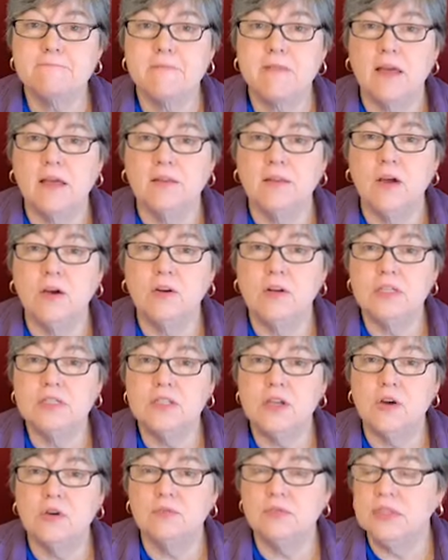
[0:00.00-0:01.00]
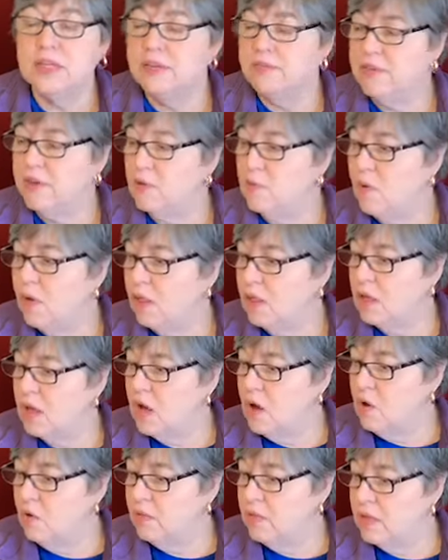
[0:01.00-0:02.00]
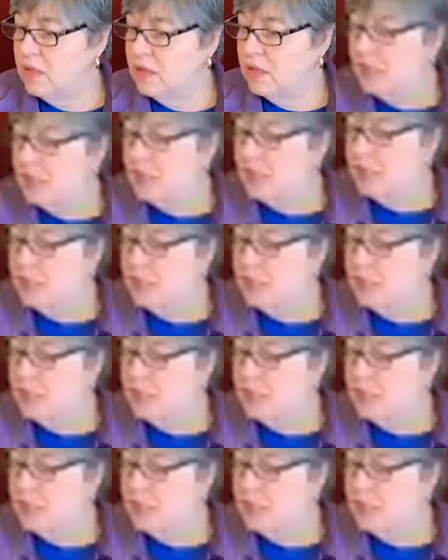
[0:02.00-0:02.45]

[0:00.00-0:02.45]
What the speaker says: I noticed on TV a while ago that